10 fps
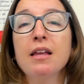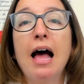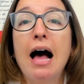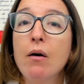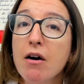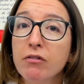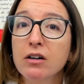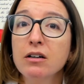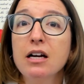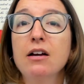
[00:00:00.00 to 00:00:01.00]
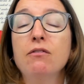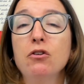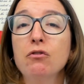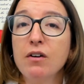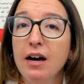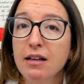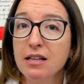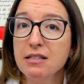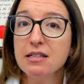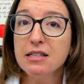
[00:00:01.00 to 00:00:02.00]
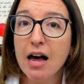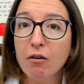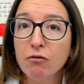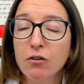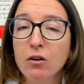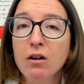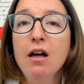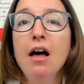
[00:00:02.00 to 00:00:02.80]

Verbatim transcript: However, if you find this is helpful